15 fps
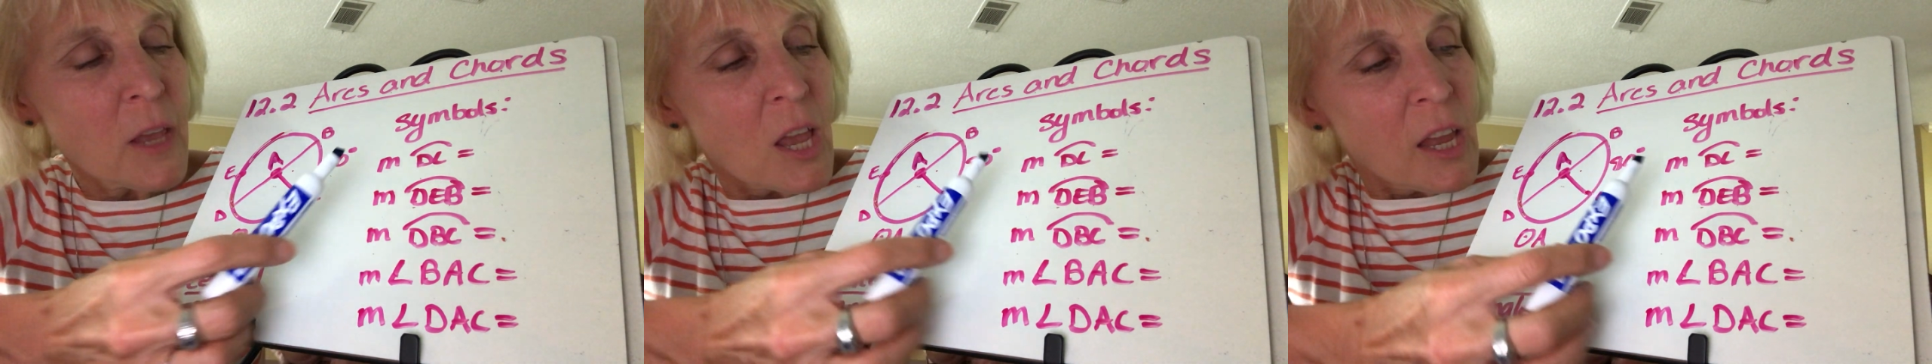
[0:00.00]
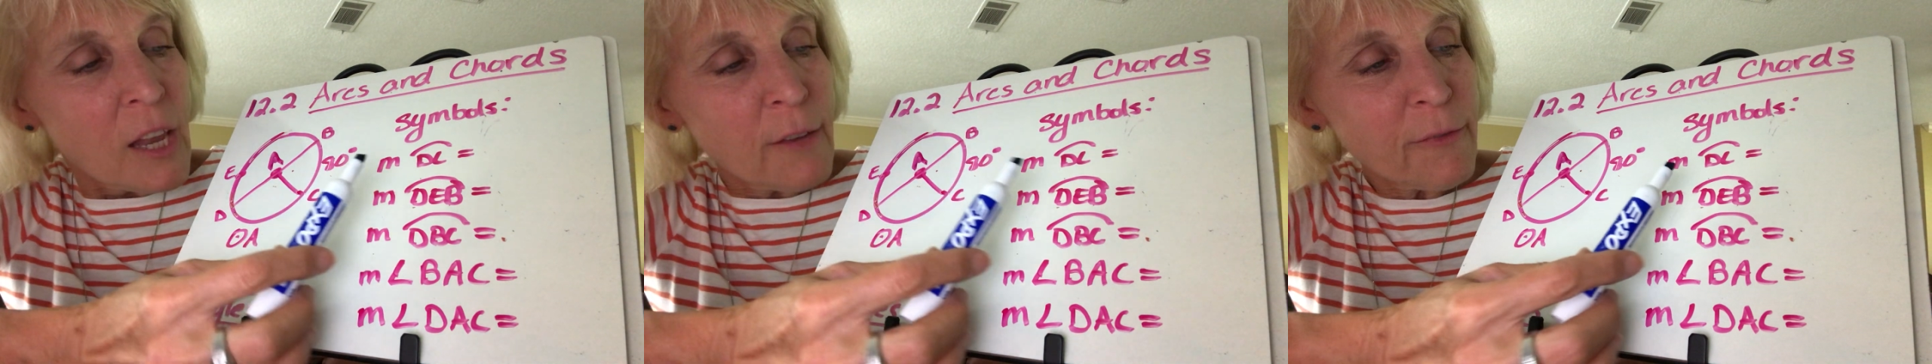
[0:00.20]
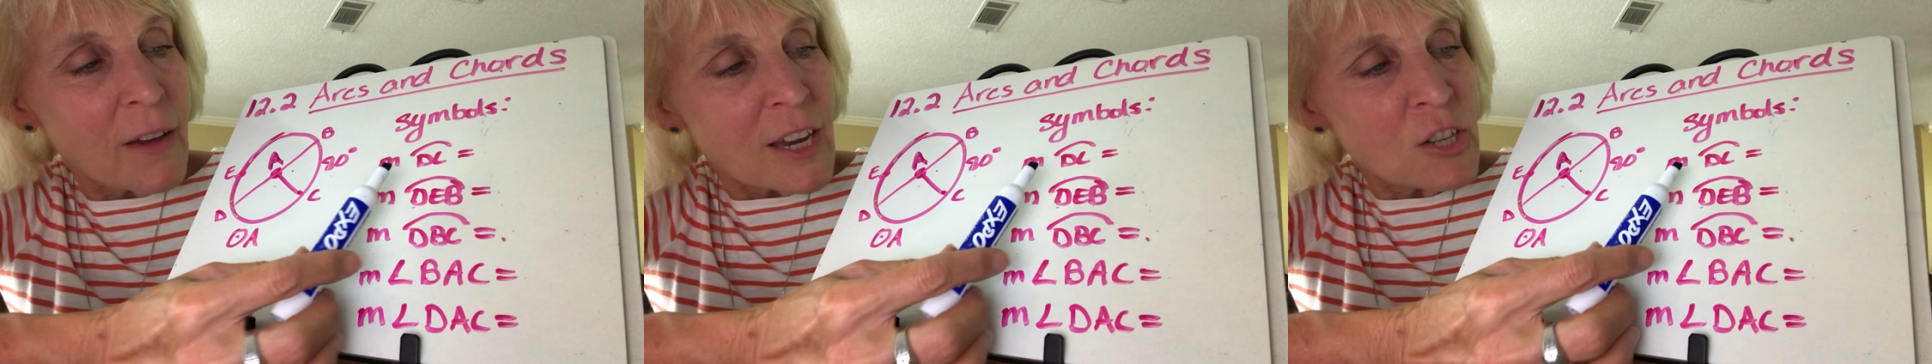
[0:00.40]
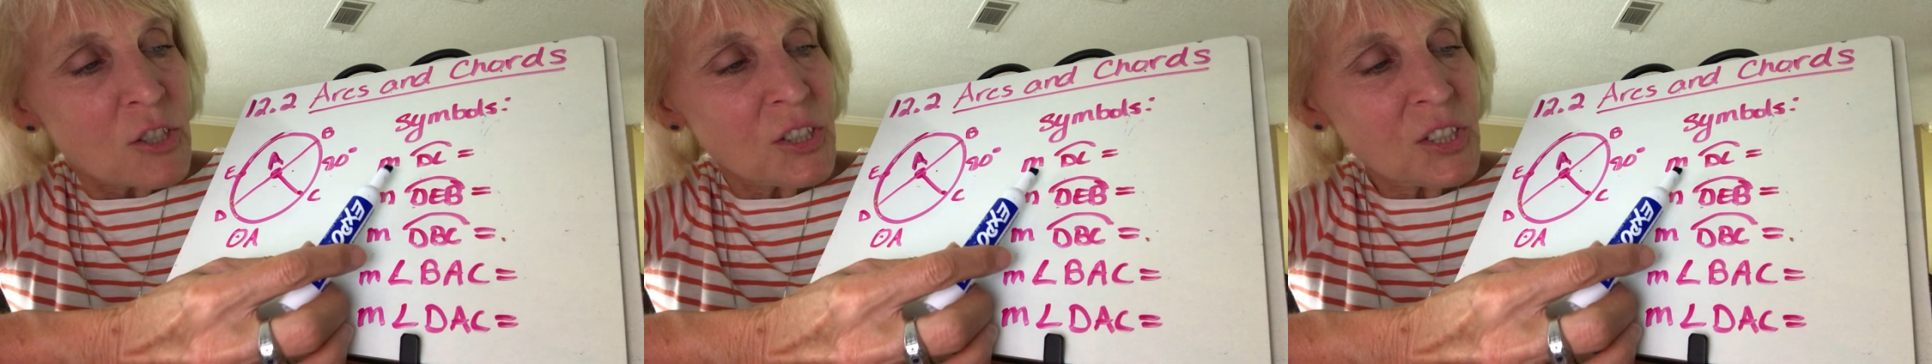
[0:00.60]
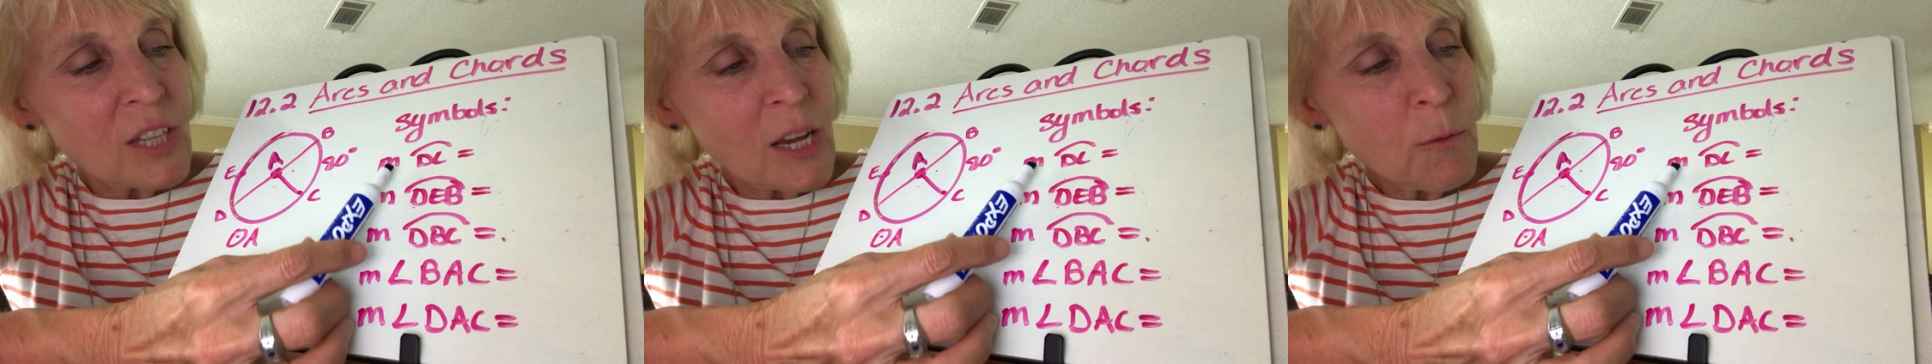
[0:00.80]
If I
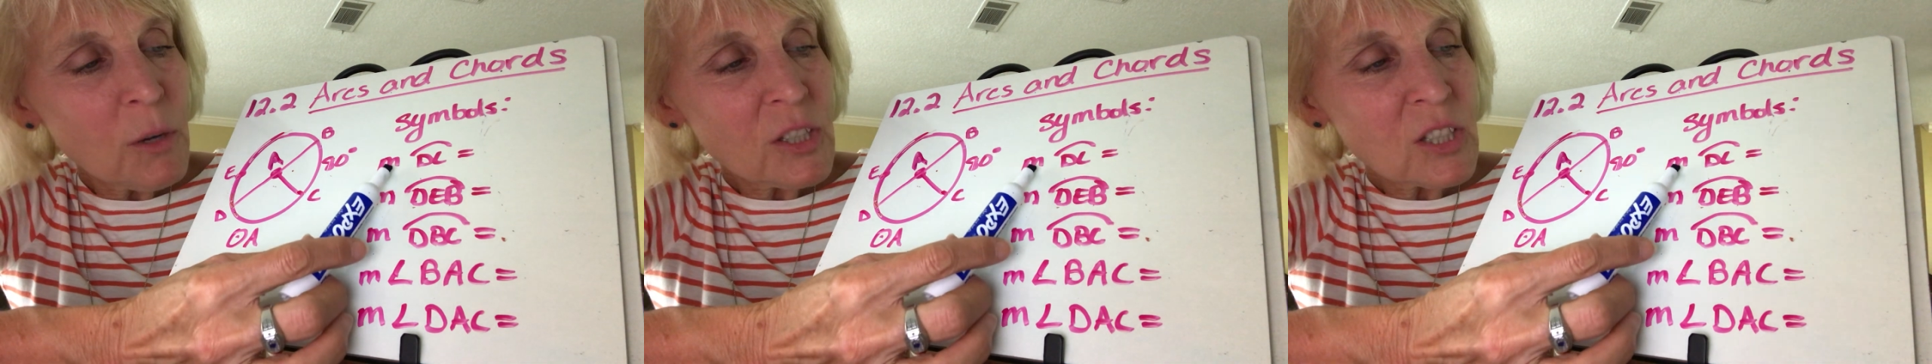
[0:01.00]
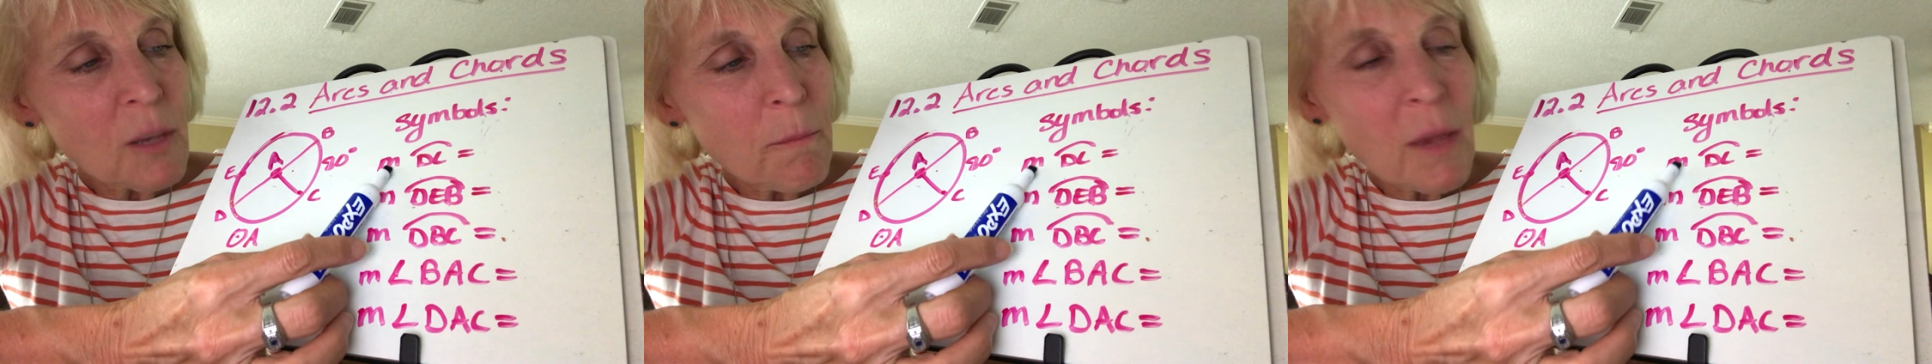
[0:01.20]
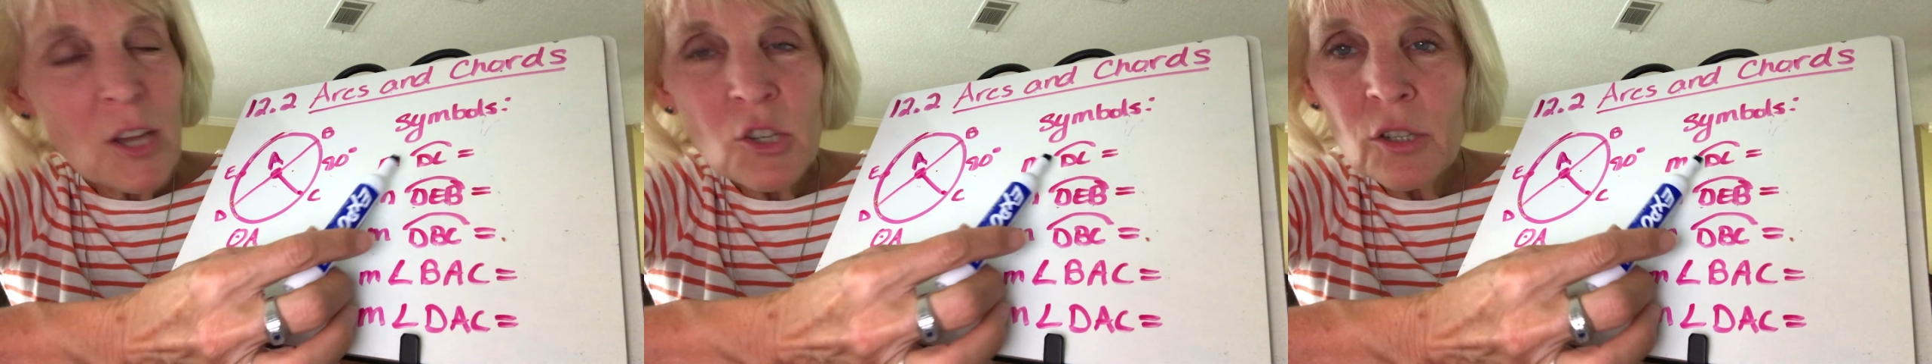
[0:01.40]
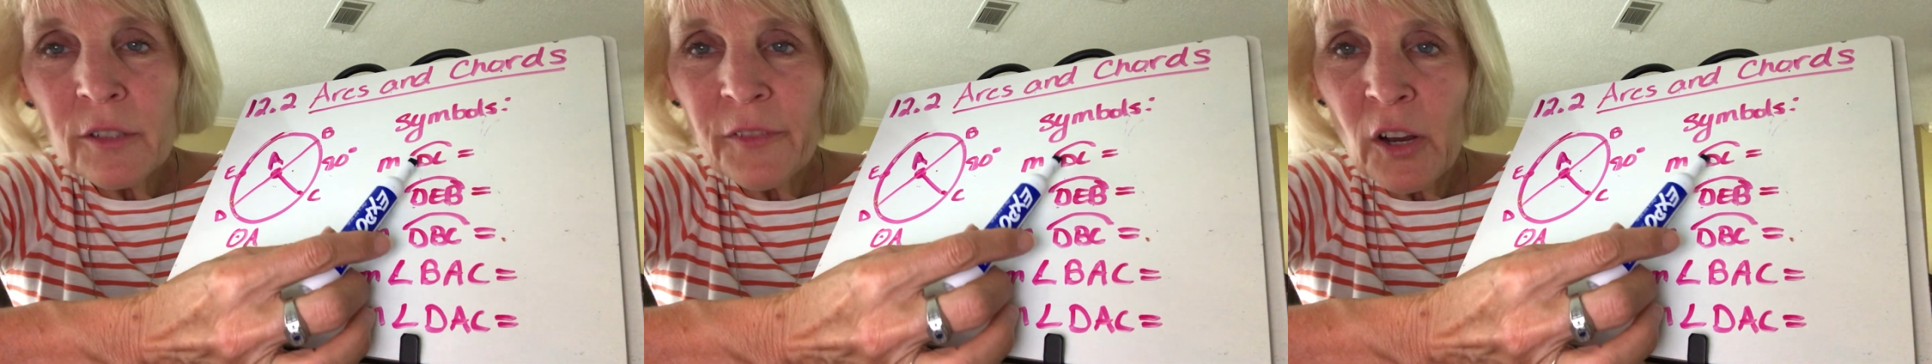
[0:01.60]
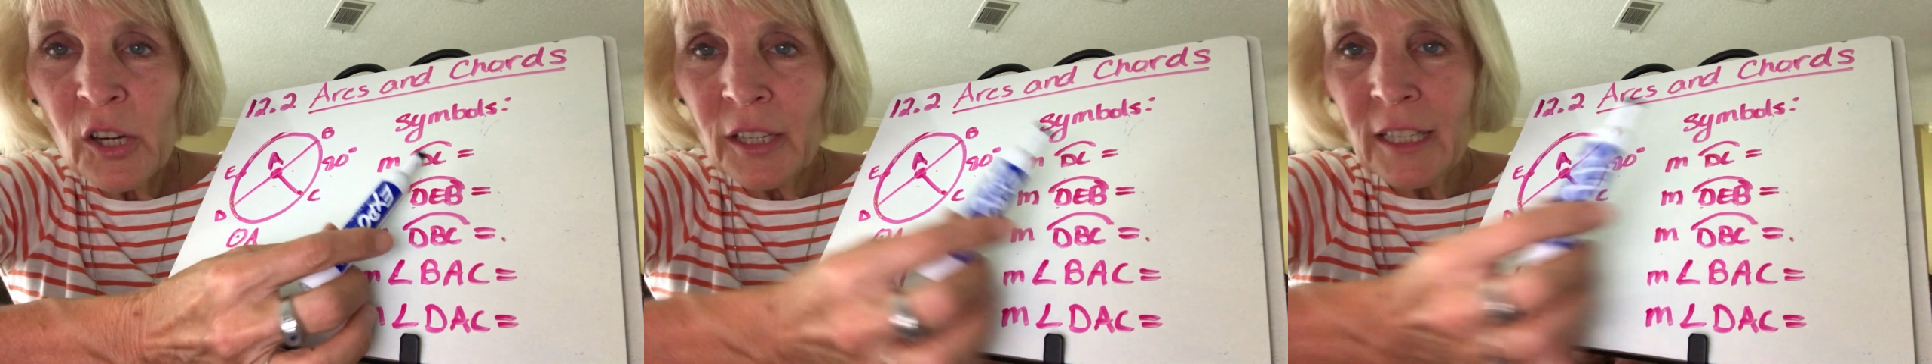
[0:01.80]
just say, what's the measure of
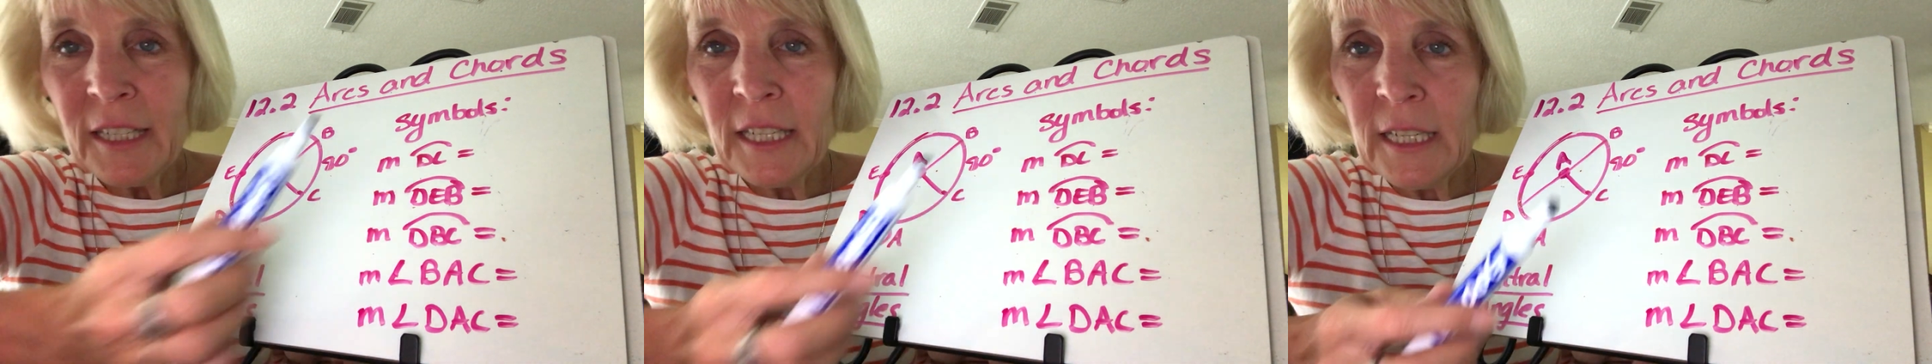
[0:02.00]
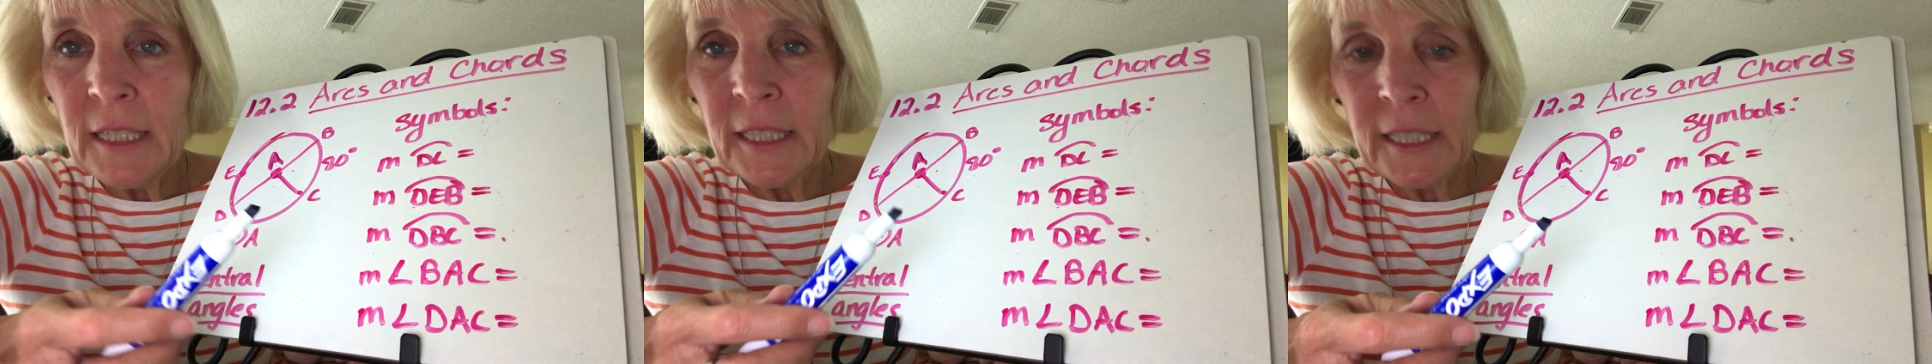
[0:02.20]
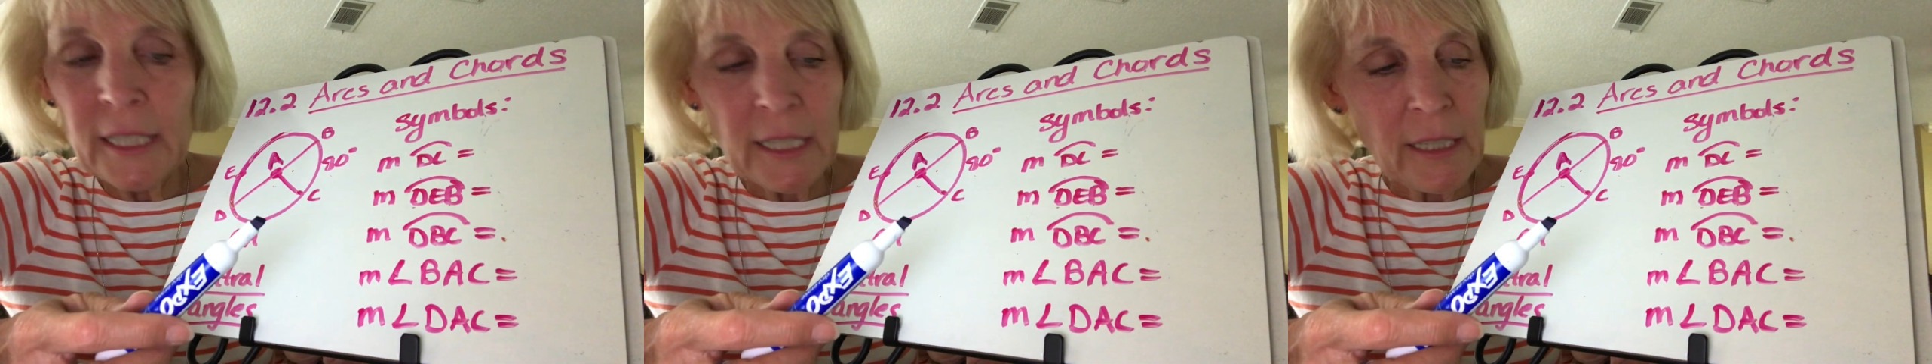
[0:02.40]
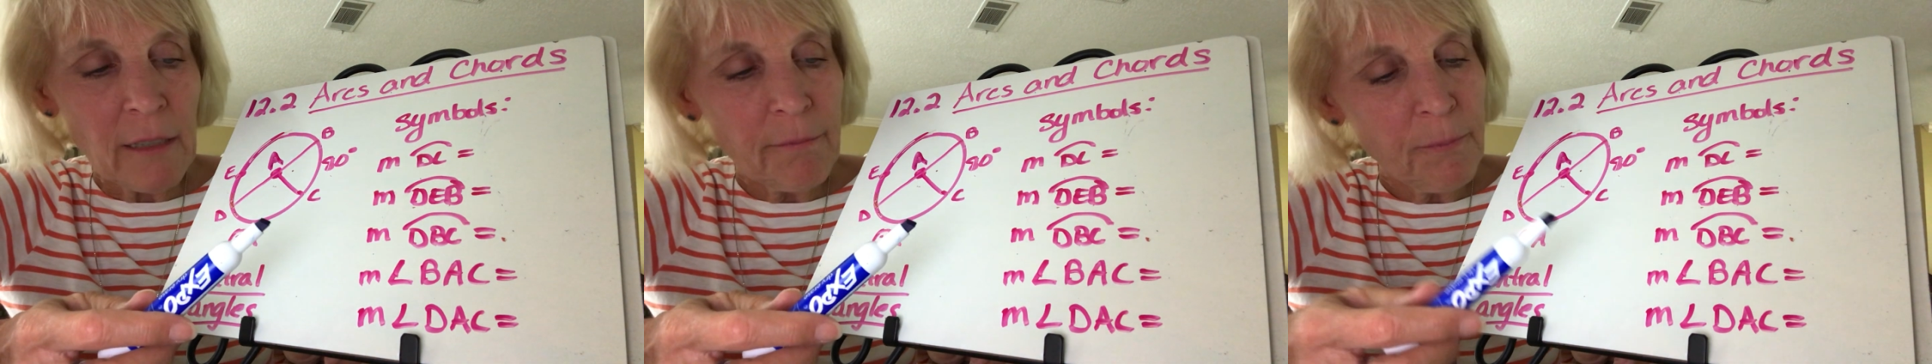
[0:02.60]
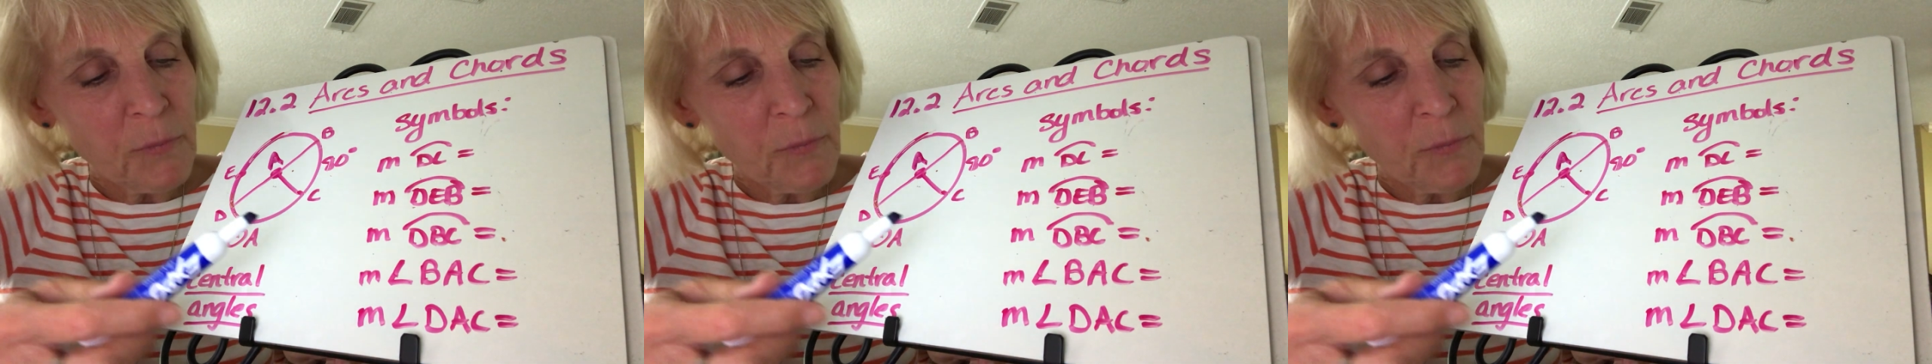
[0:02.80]
arc DC?